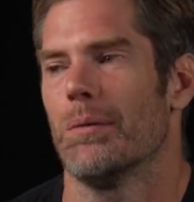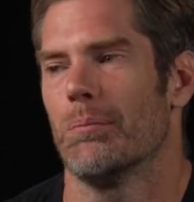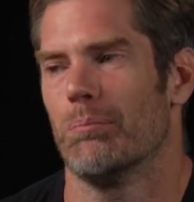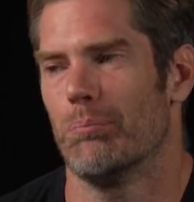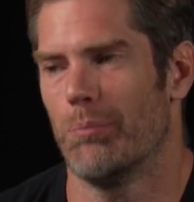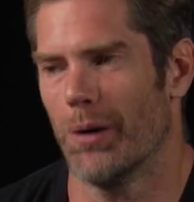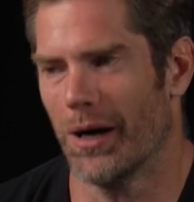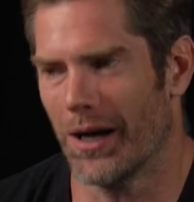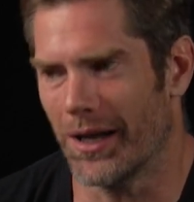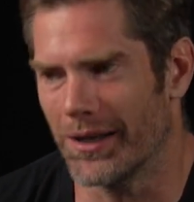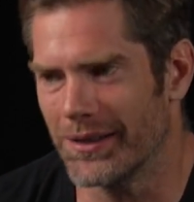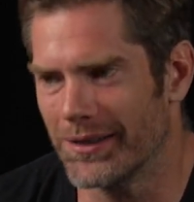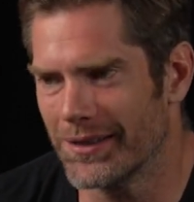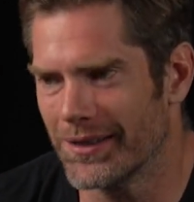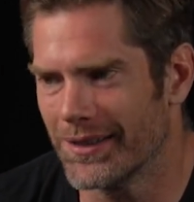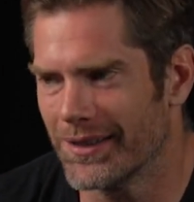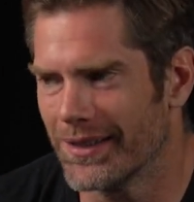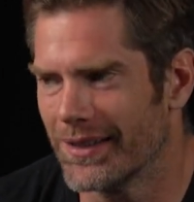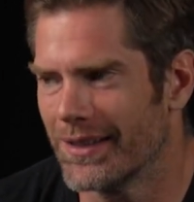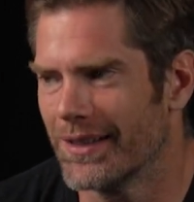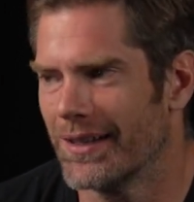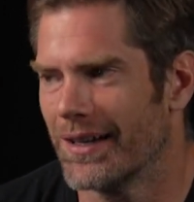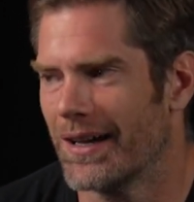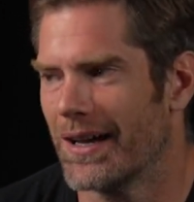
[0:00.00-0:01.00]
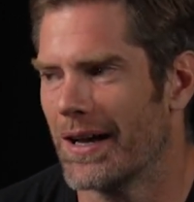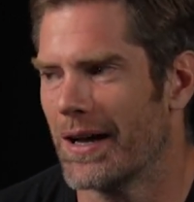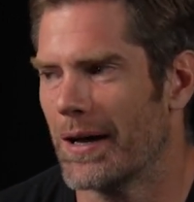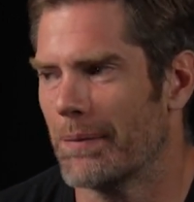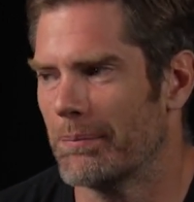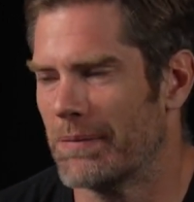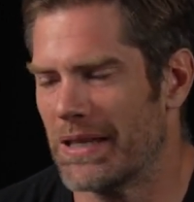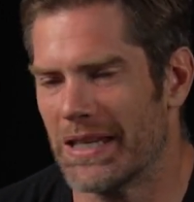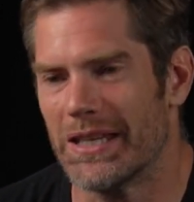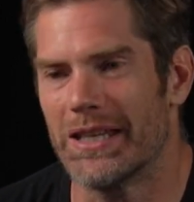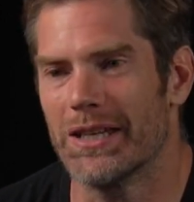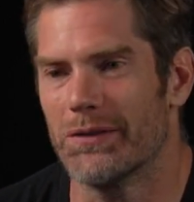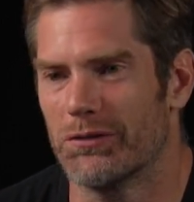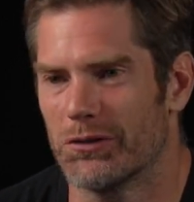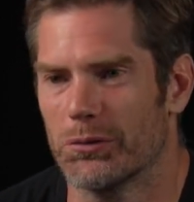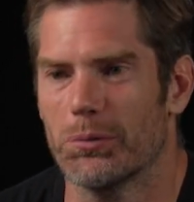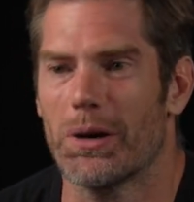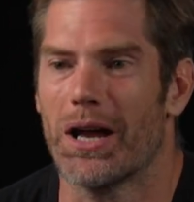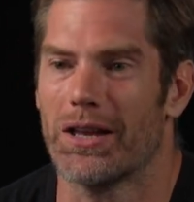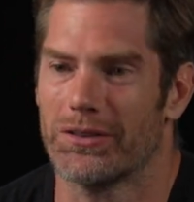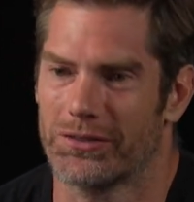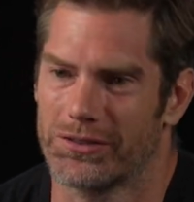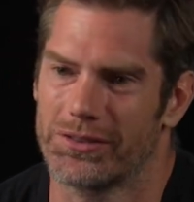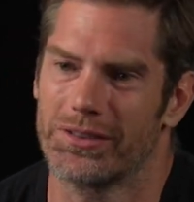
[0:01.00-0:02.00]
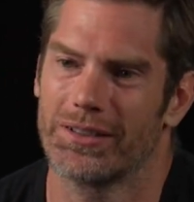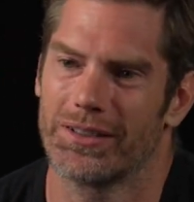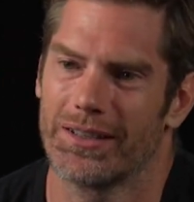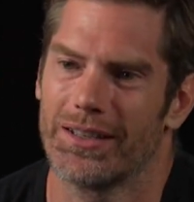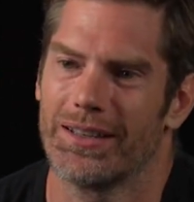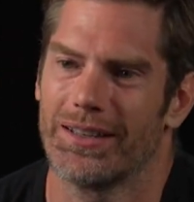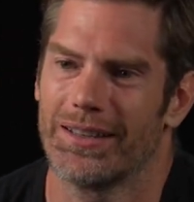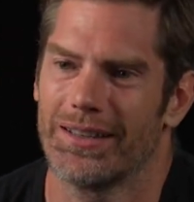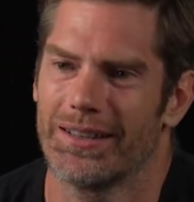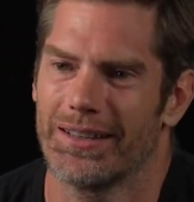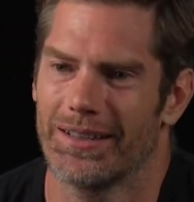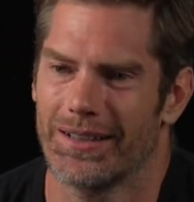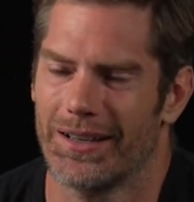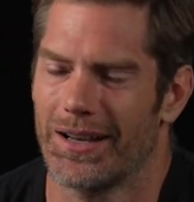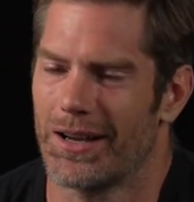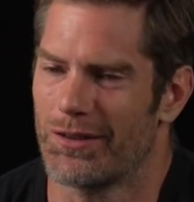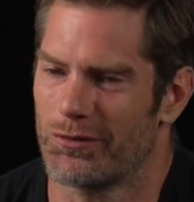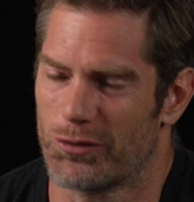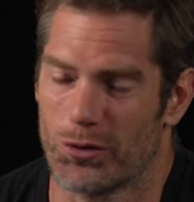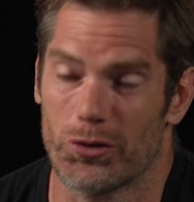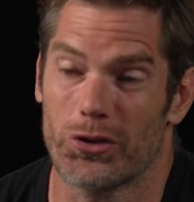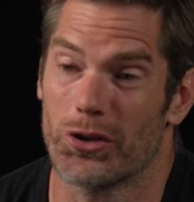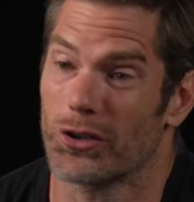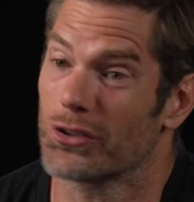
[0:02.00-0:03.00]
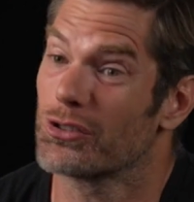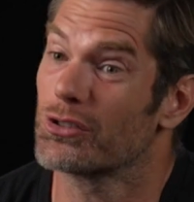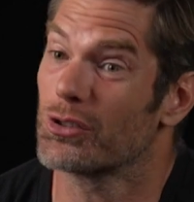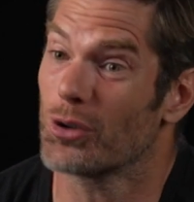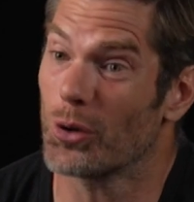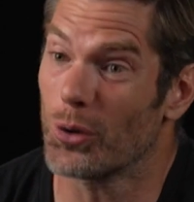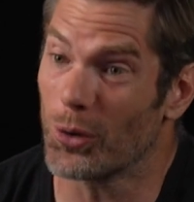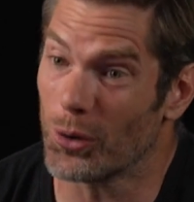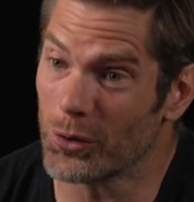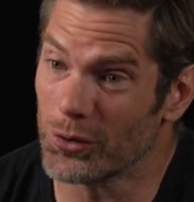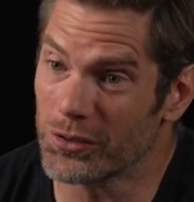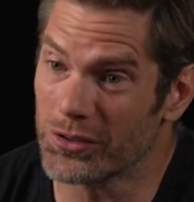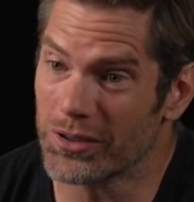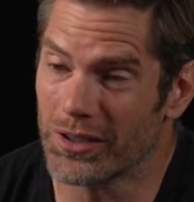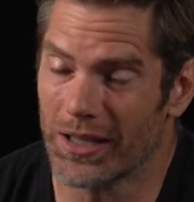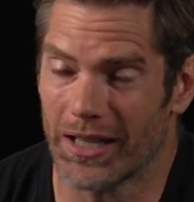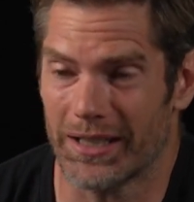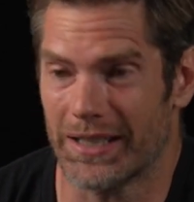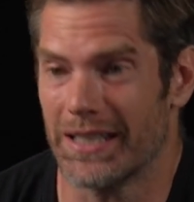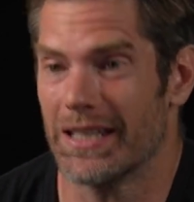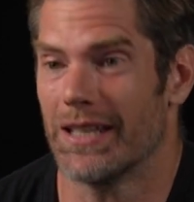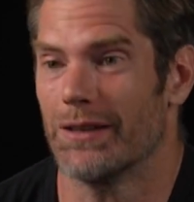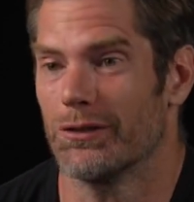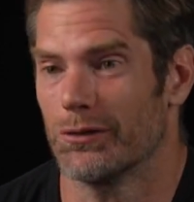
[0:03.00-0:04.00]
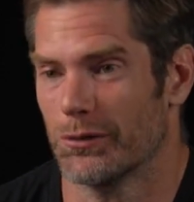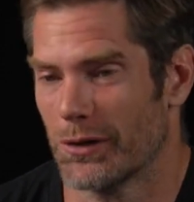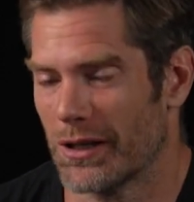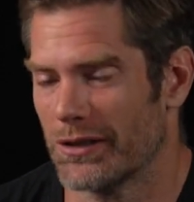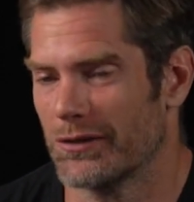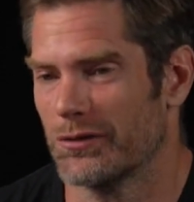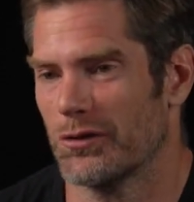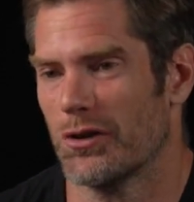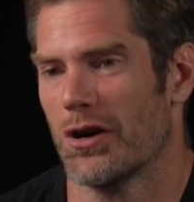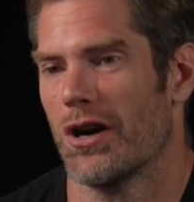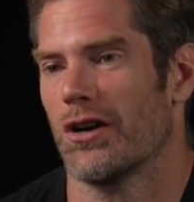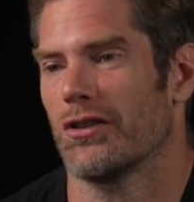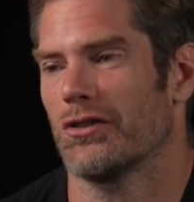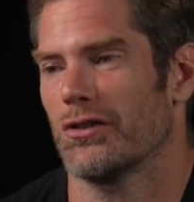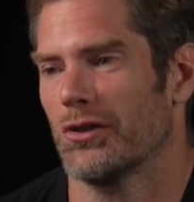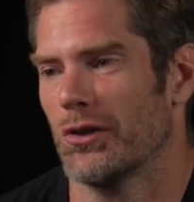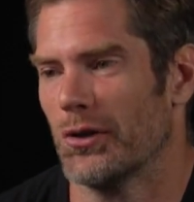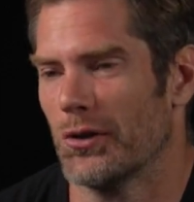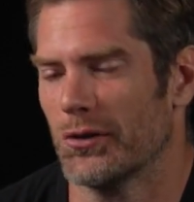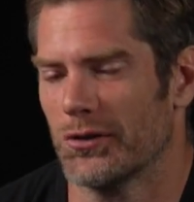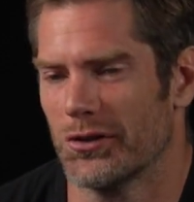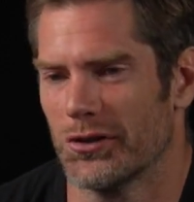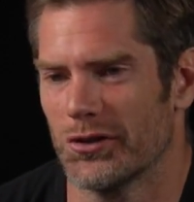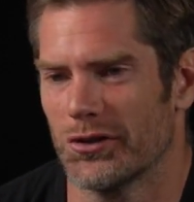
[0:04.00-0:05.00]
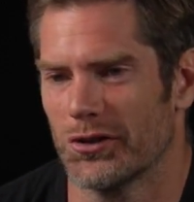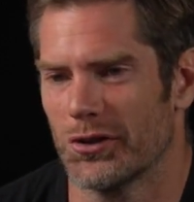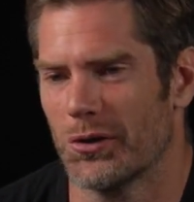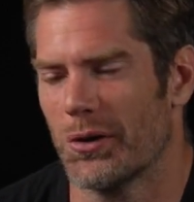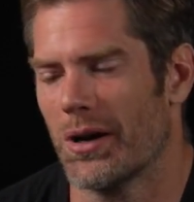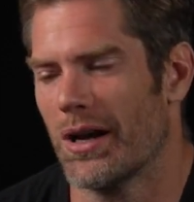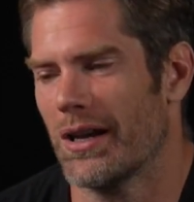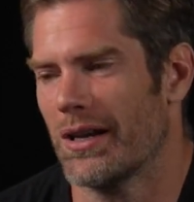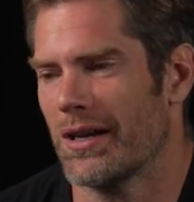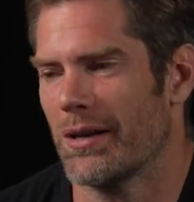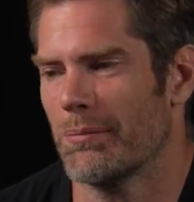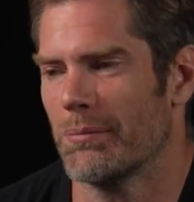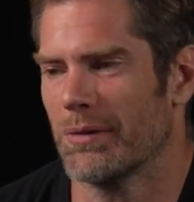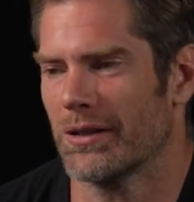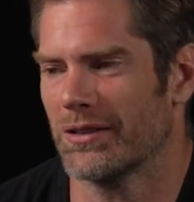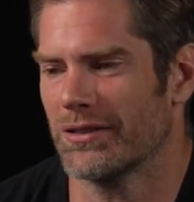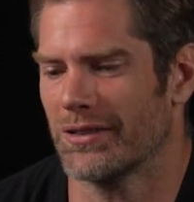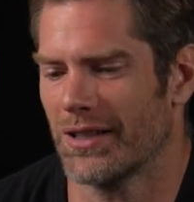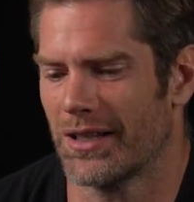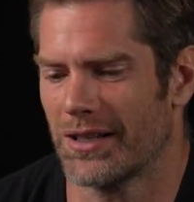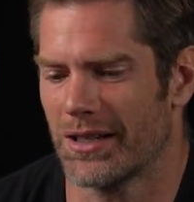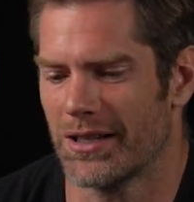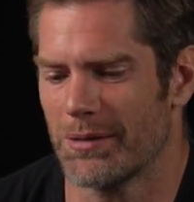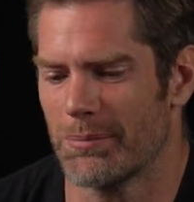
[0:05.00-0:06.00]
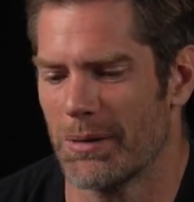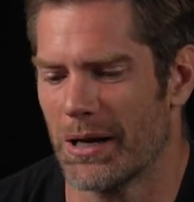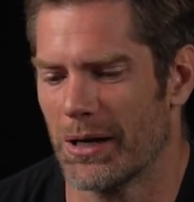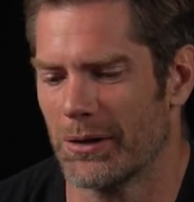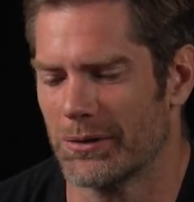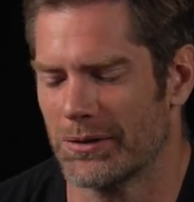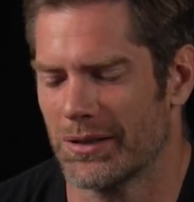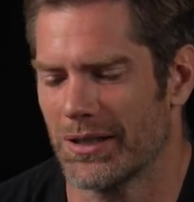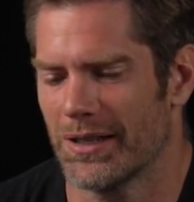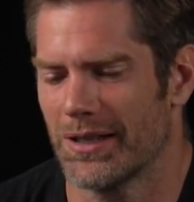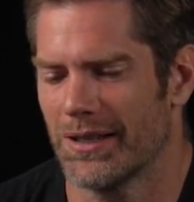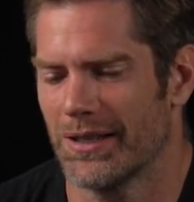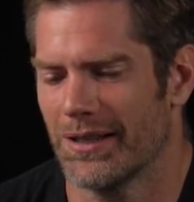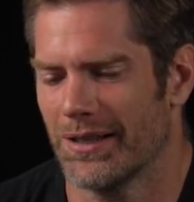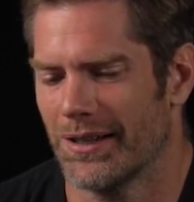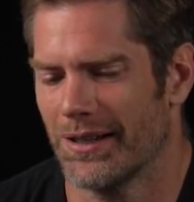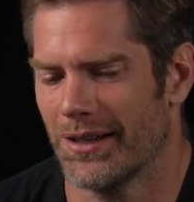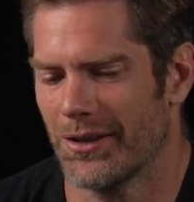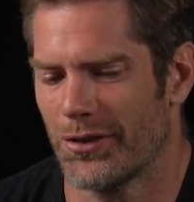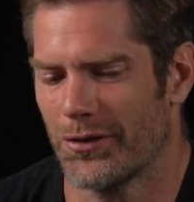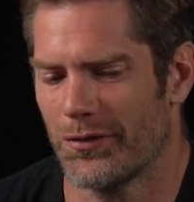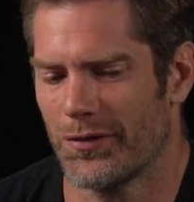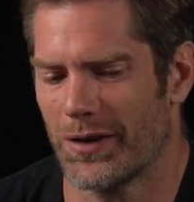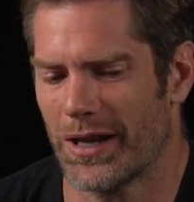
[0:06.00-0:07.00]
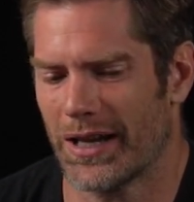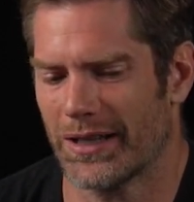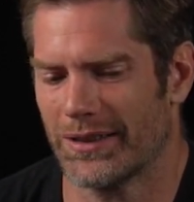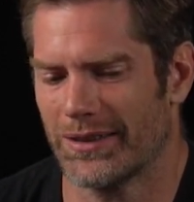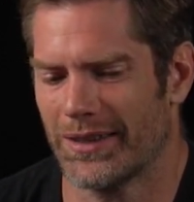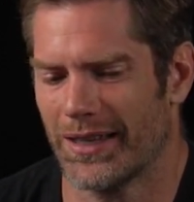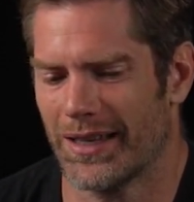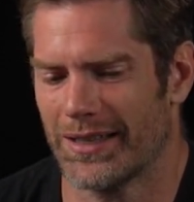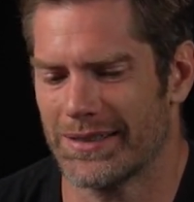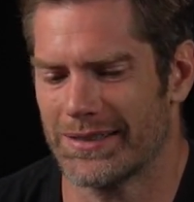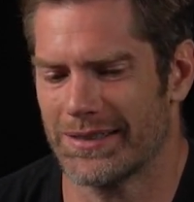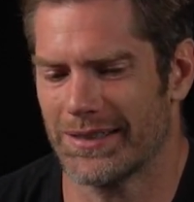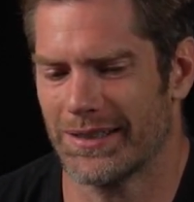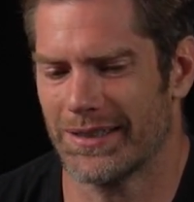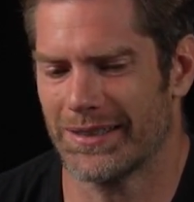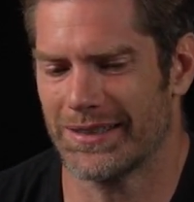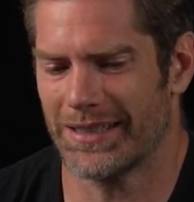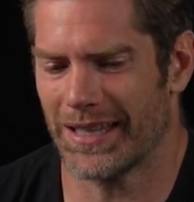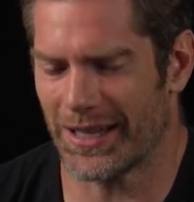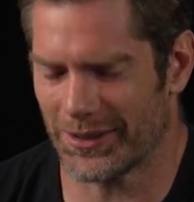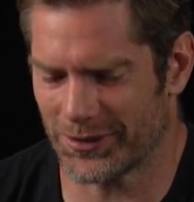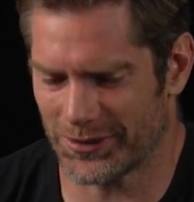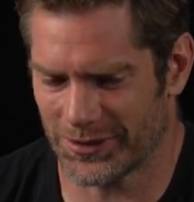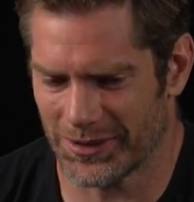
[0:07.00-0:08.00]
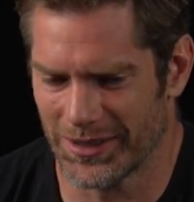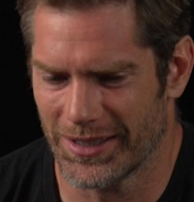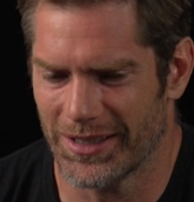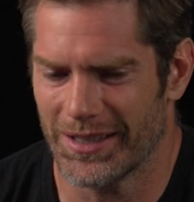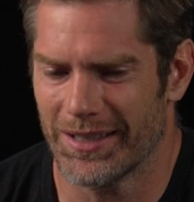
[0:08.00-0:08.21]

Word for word: But he gives rest for their souls, and he gives rest for our souls. And so I am excited about the fact that, yes,